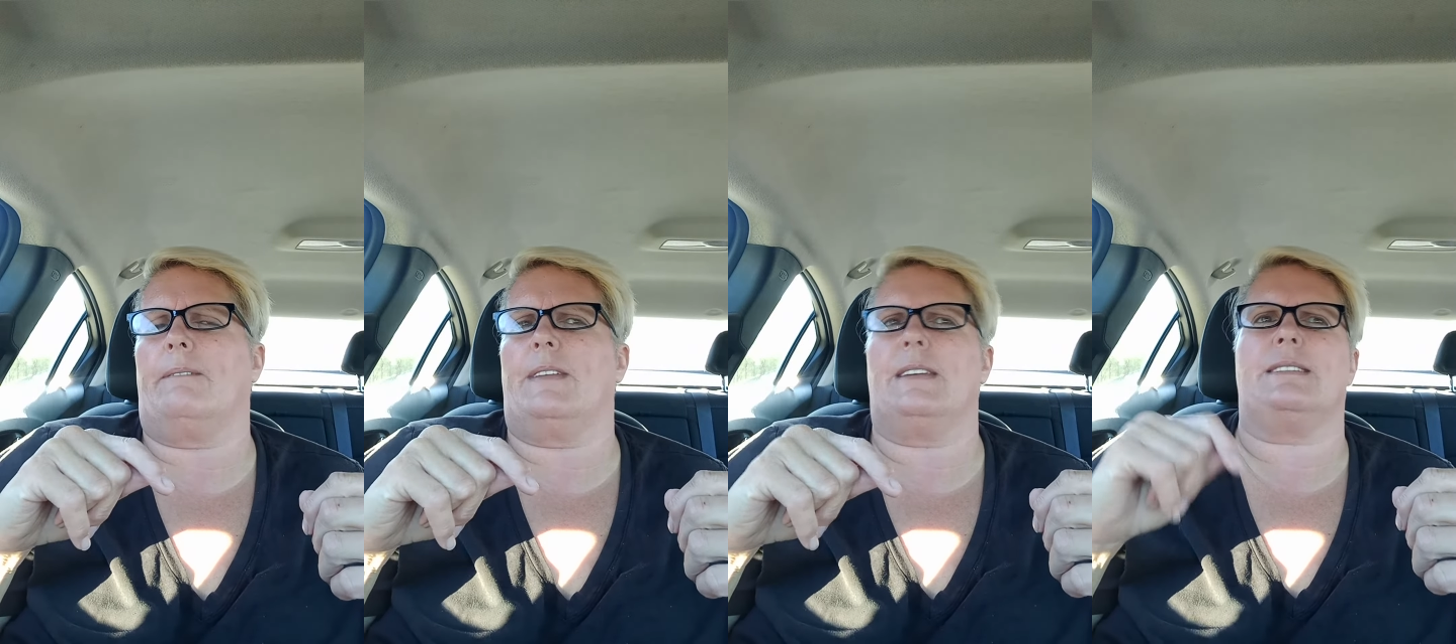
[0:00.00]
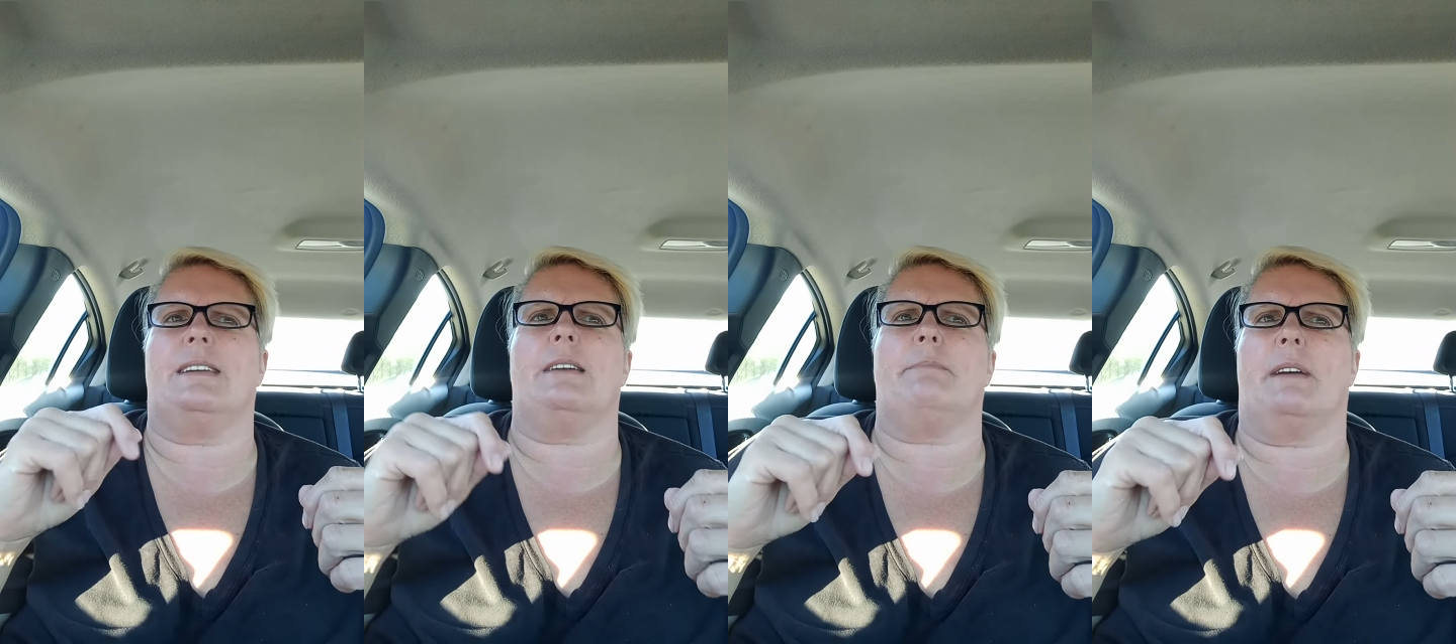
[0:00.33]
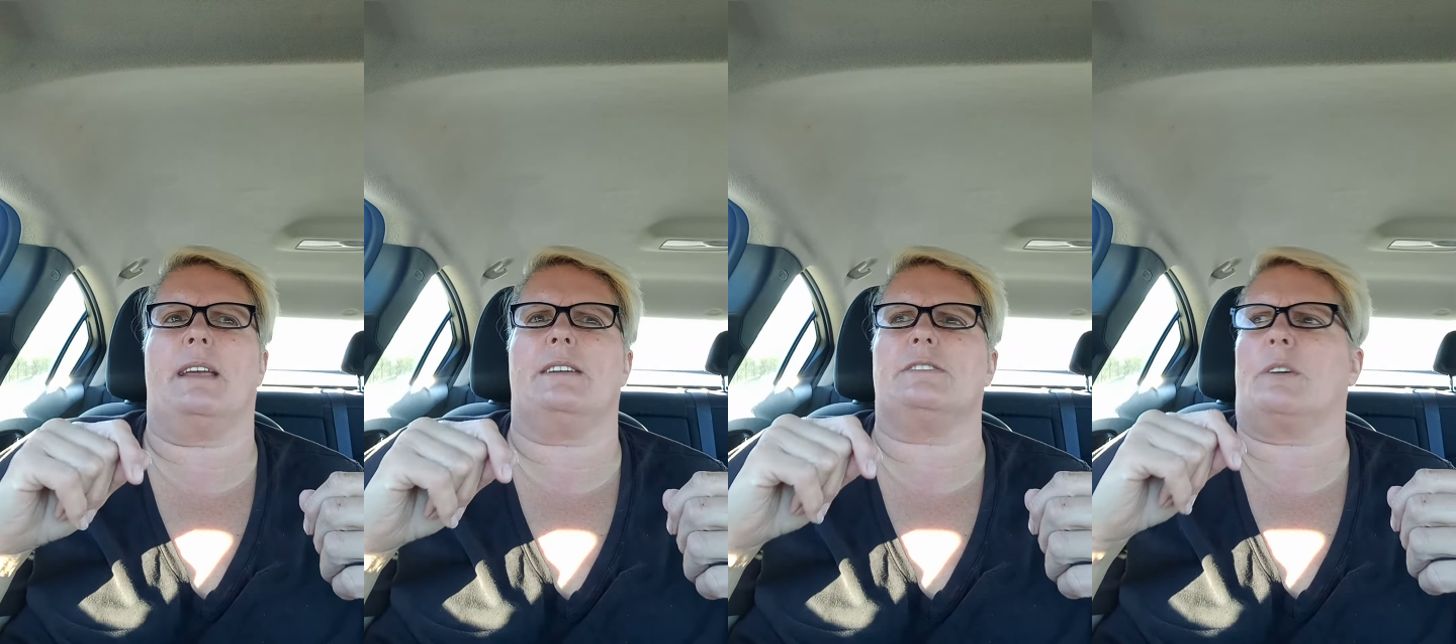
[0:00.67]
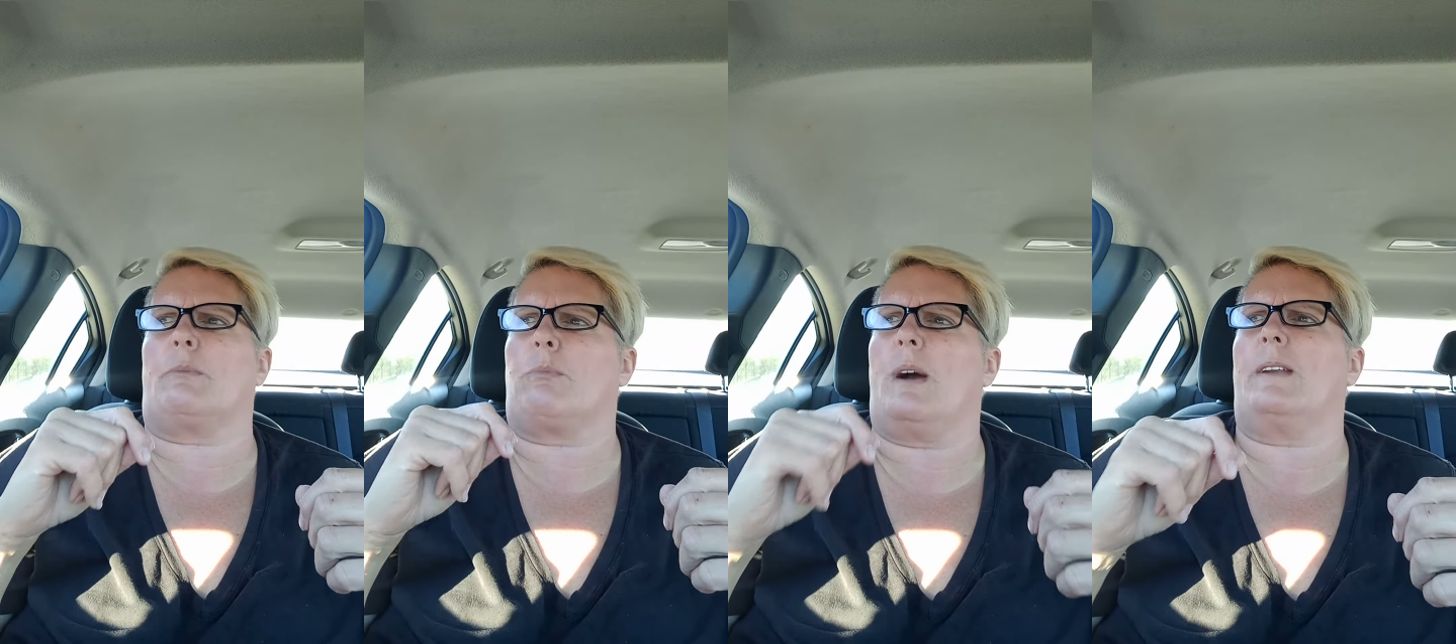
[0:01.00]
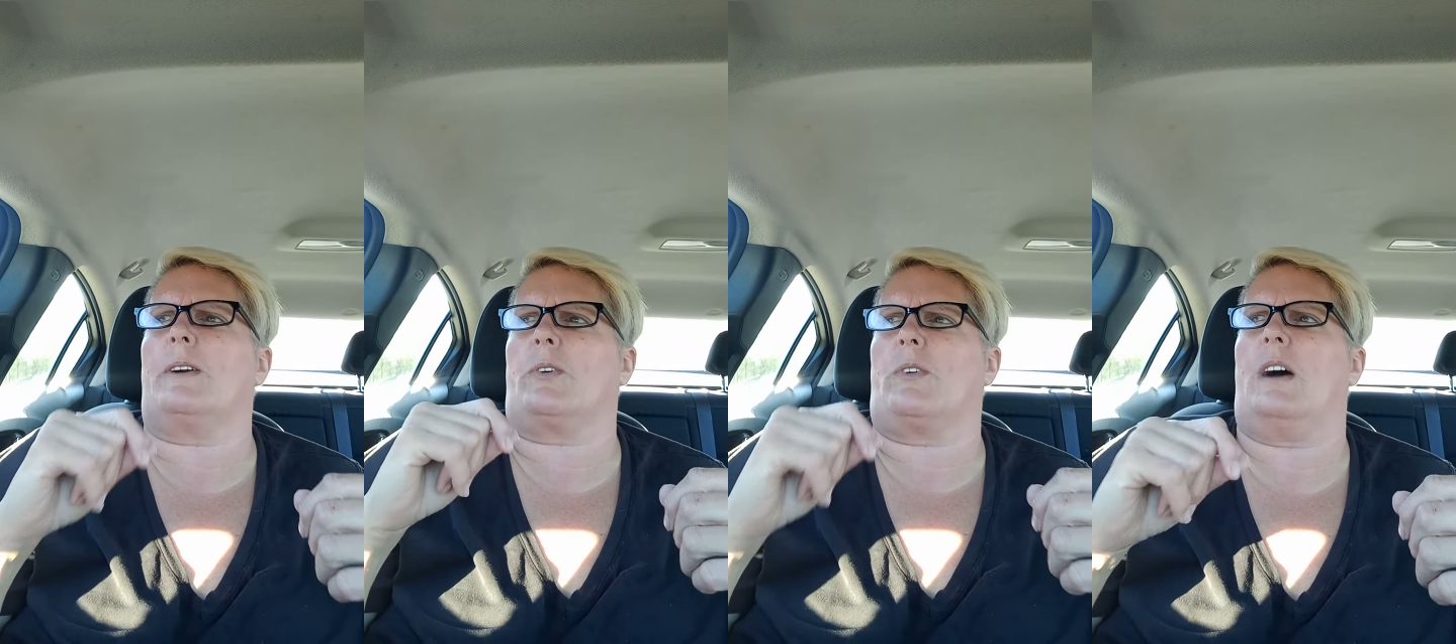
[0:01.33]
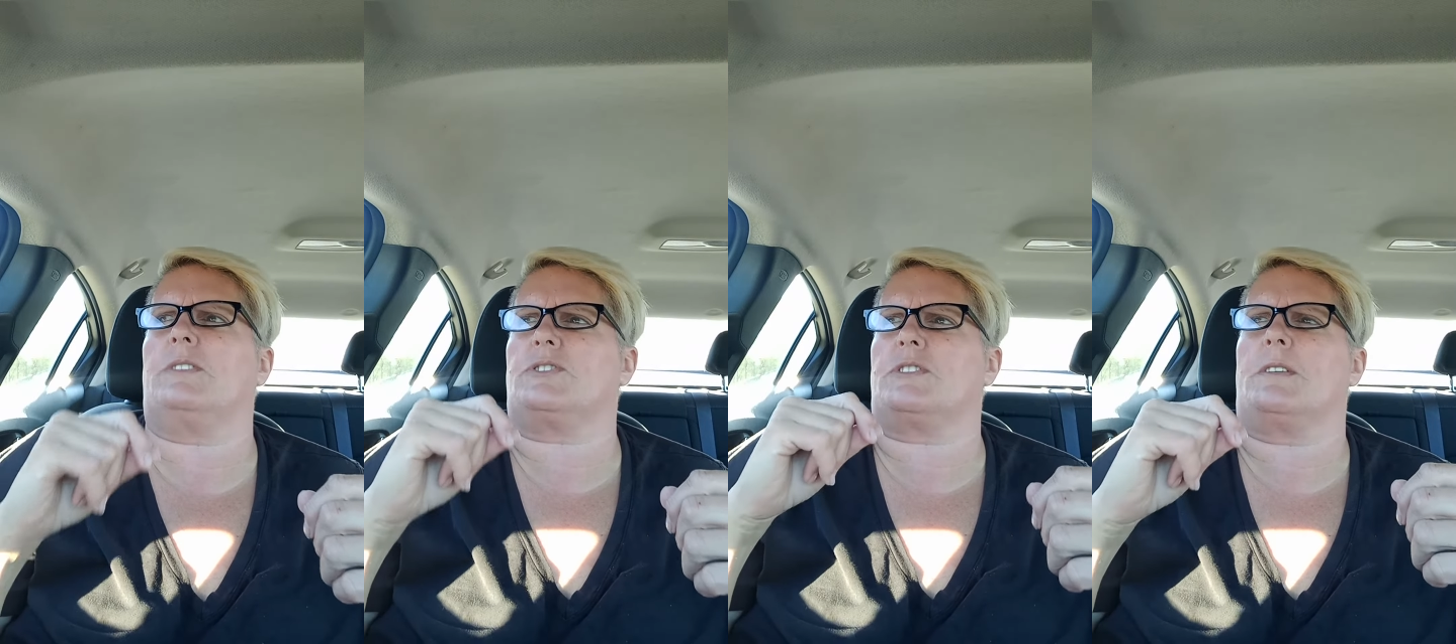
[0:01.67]
Is it run
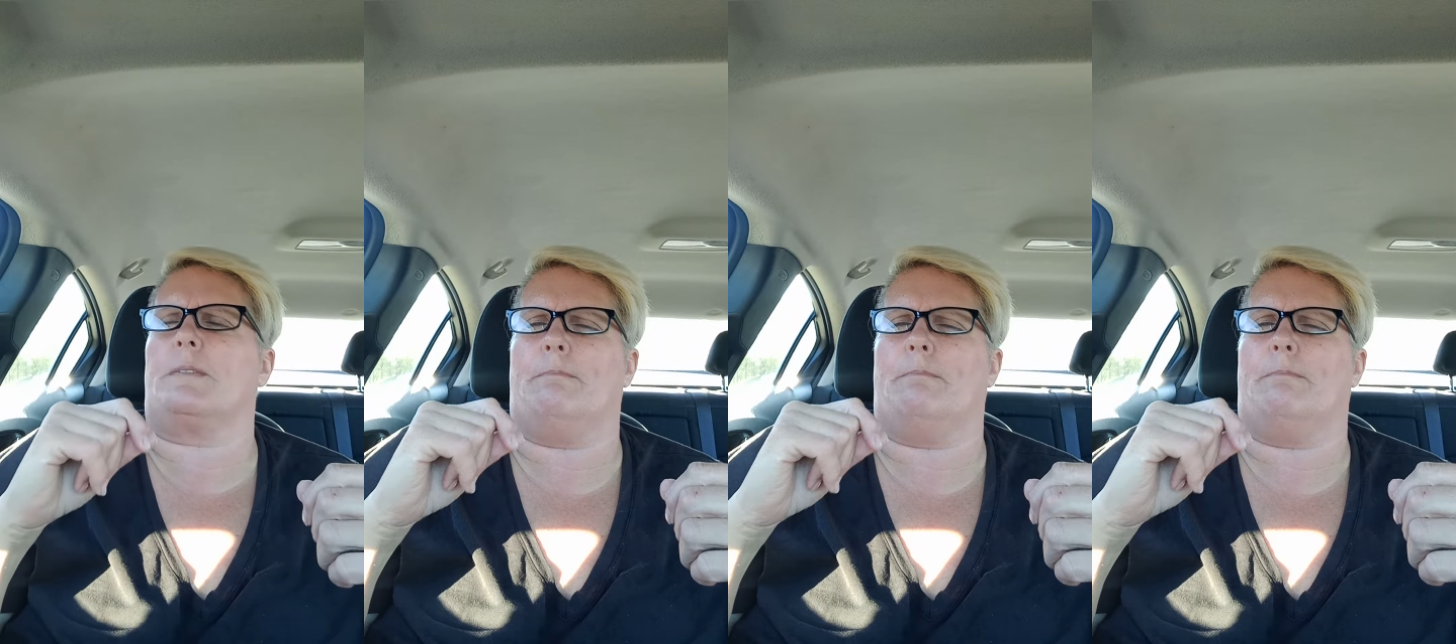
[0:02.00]
across your